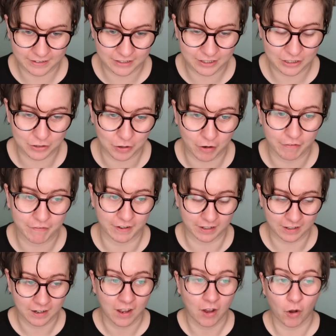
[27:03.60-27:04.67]
stuff,
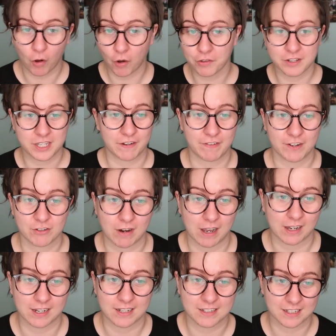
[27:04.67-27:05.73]
and all the different
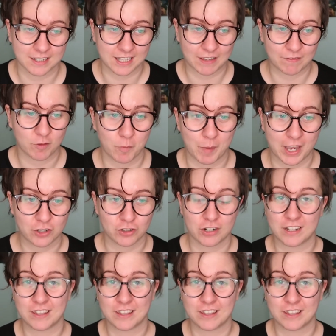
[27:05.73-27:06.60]
dragons and the information,